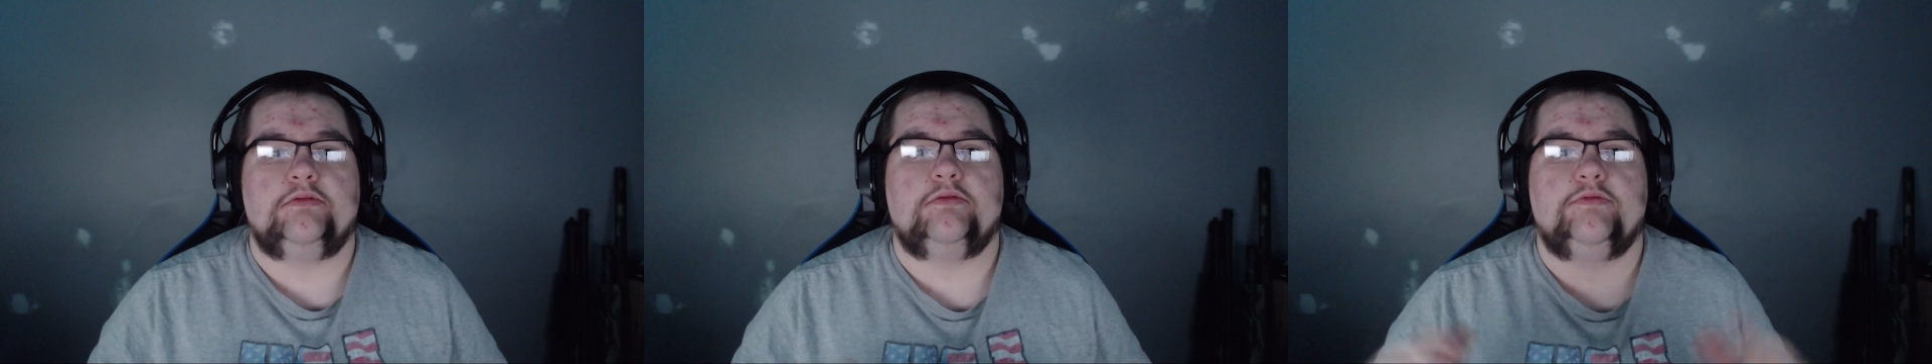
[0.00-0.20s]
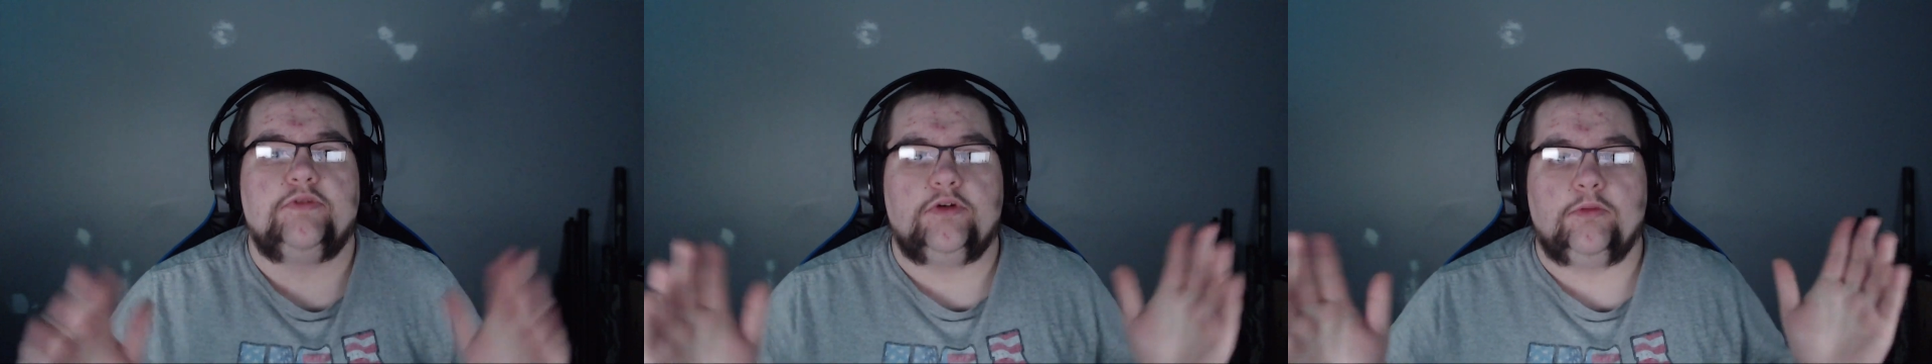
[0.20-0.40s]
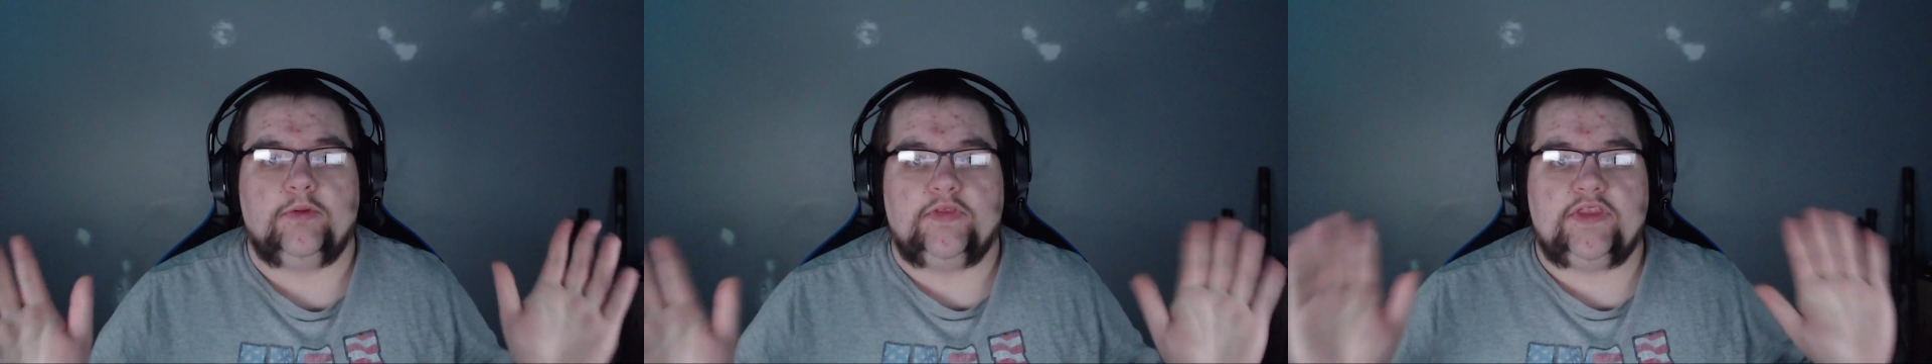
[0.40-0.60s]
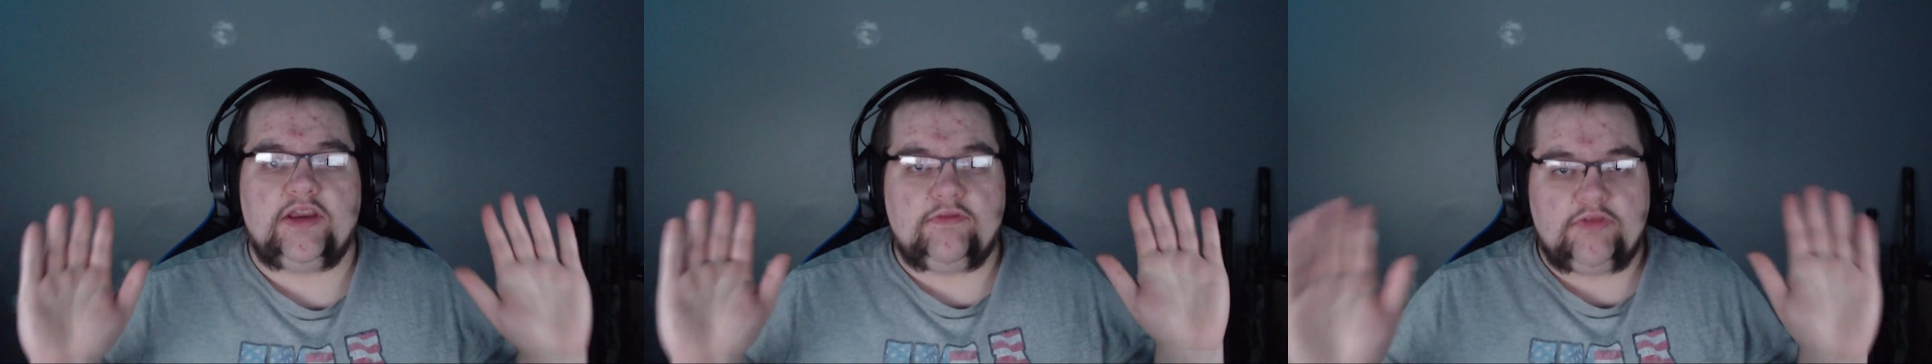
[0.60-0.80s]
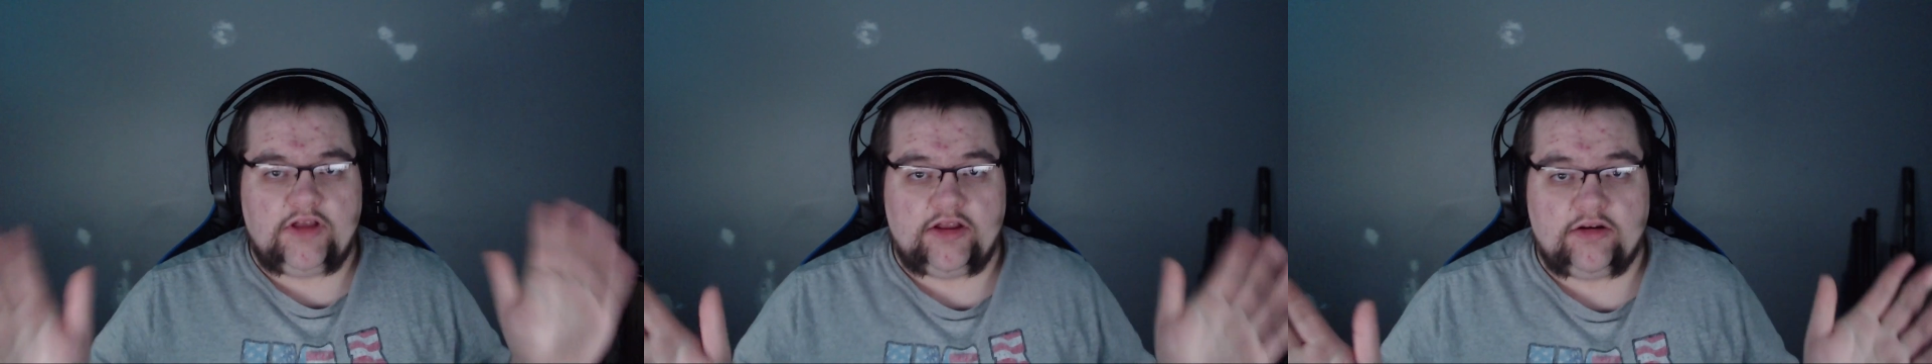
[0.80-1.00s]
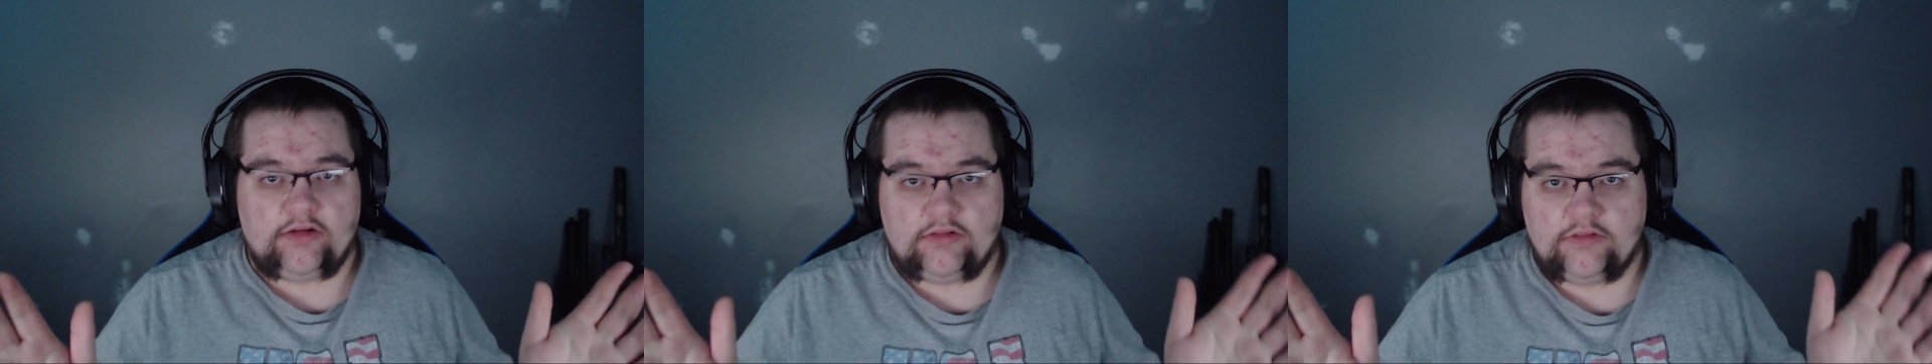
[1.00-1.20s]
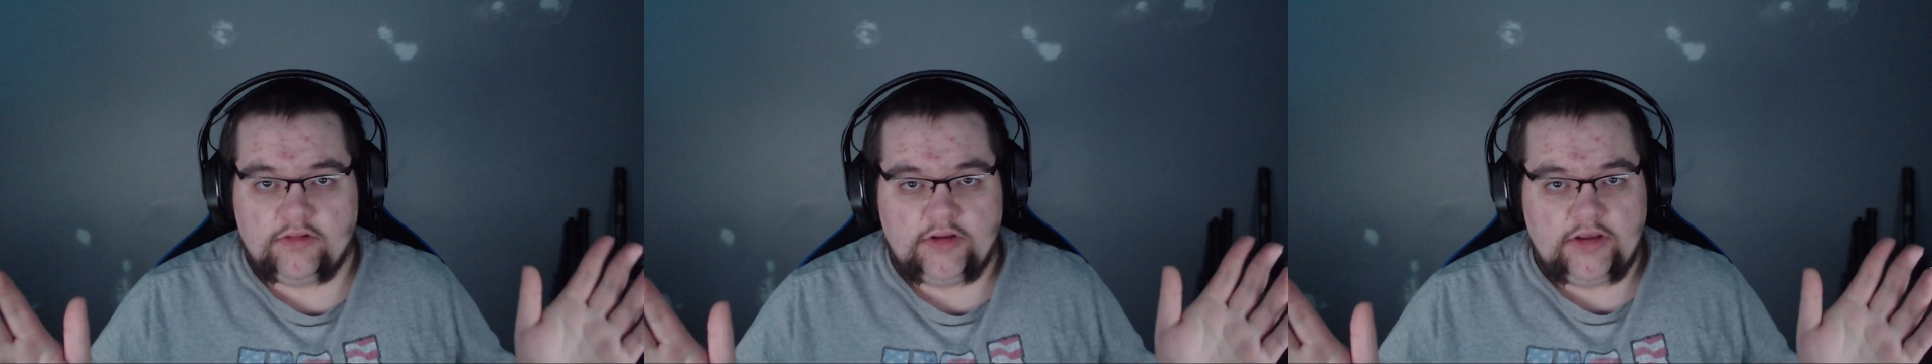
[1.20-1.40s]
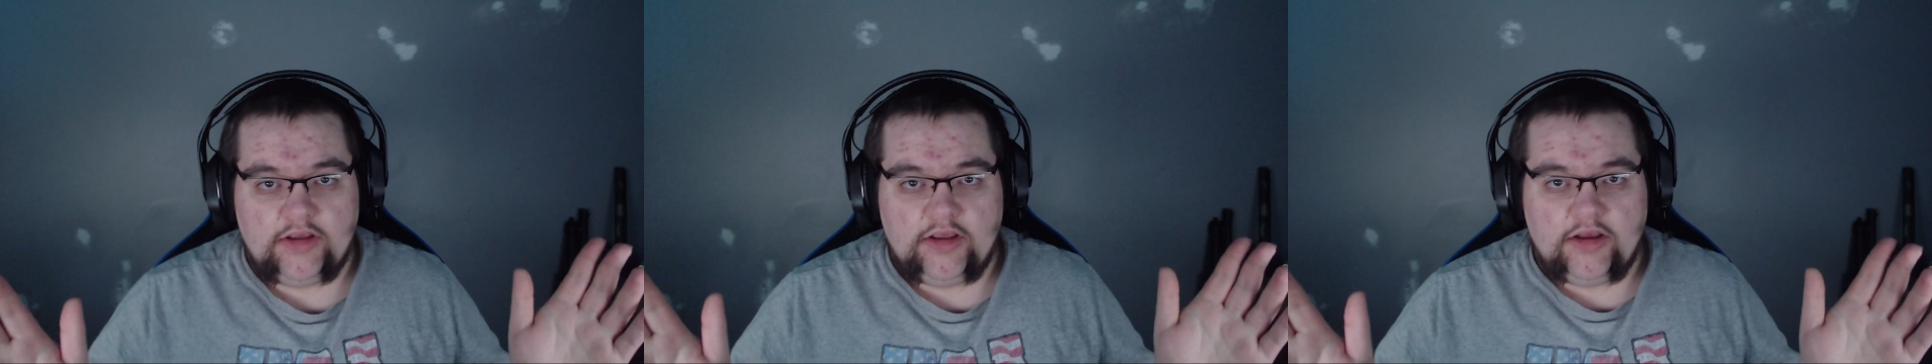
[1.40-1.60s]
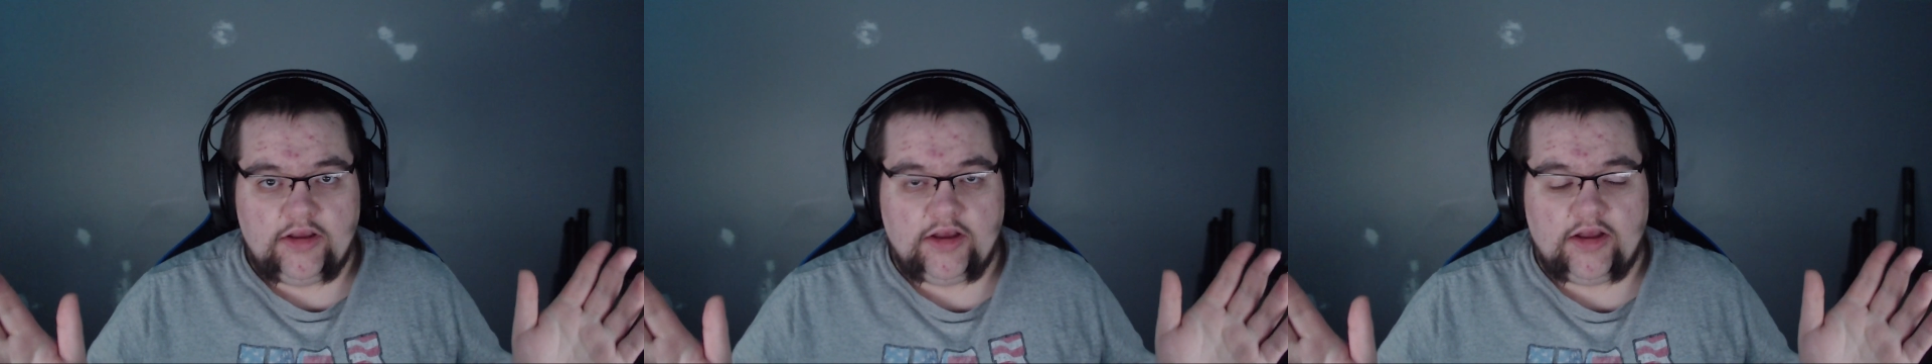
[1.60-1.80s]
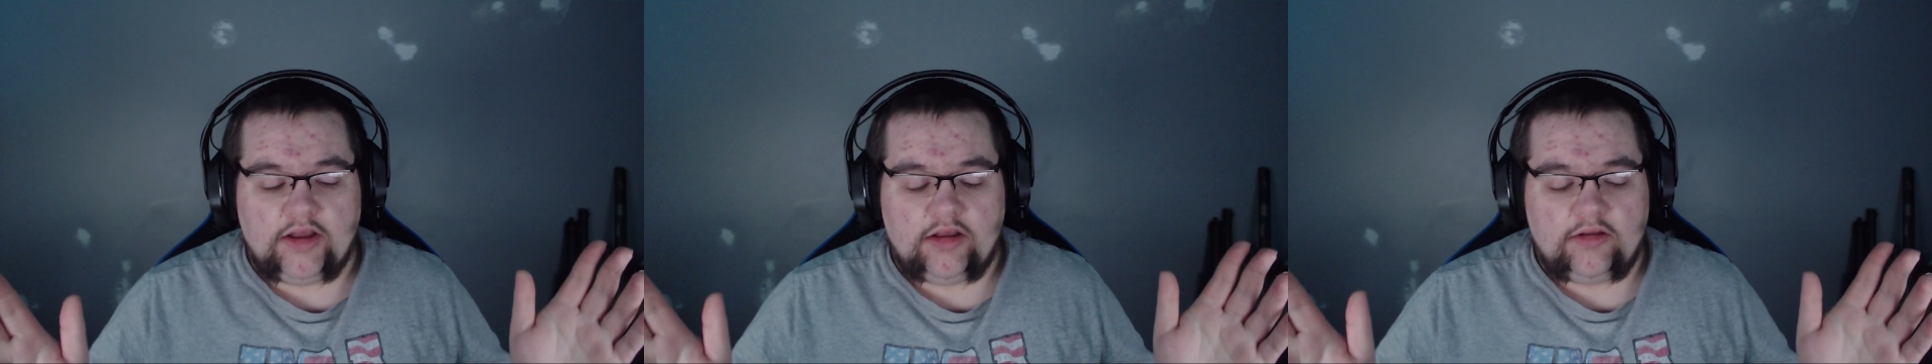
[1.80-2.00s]
it for what they've done.
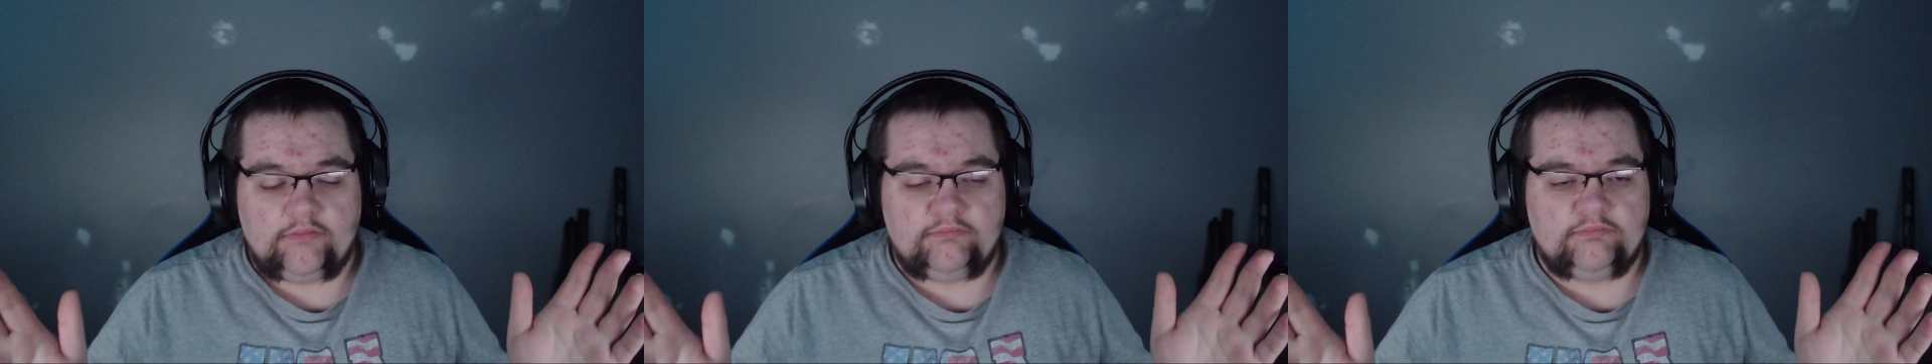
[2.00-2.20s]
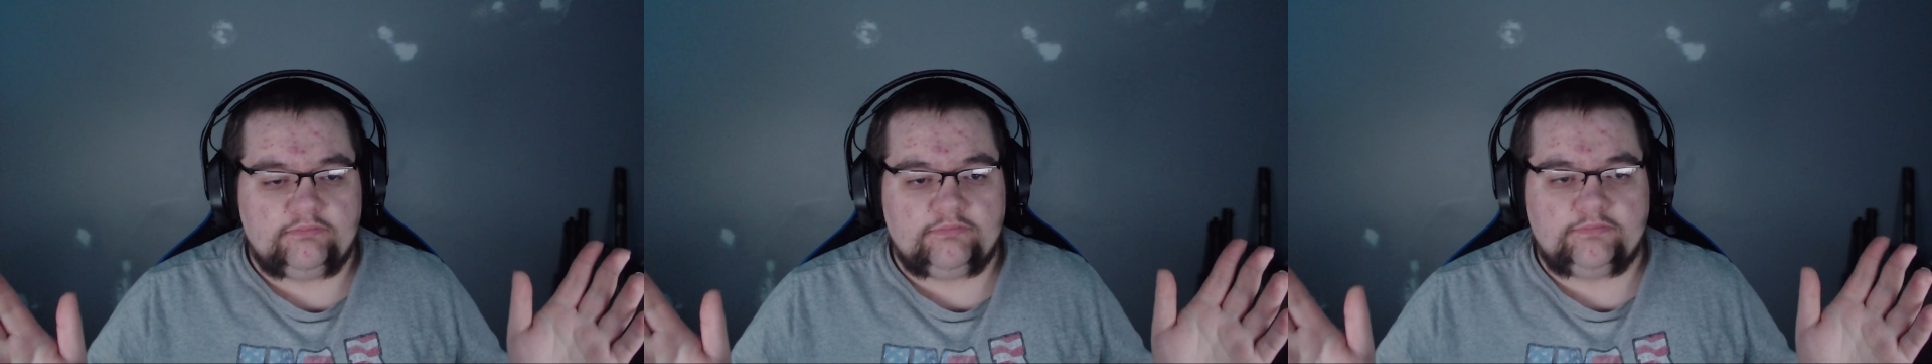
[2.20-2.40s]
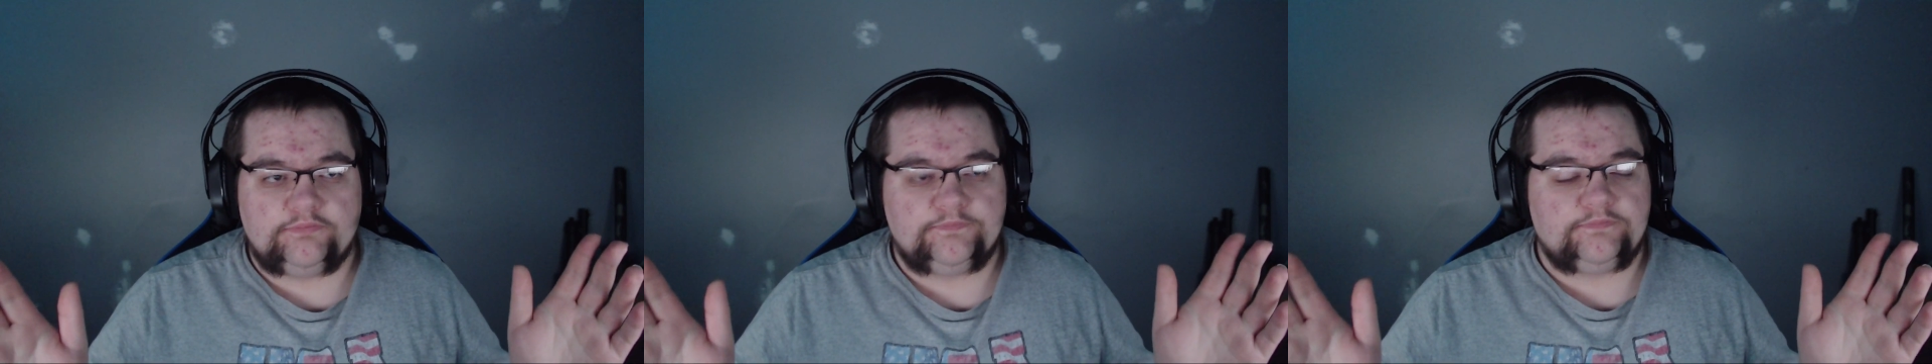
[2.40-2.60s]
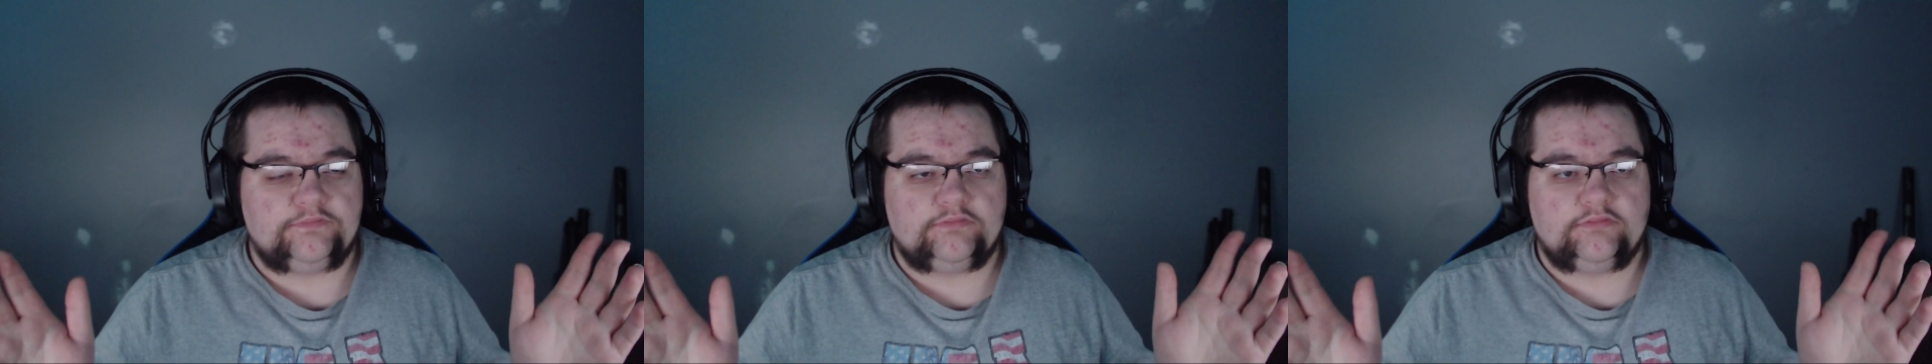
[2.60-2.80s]
Um,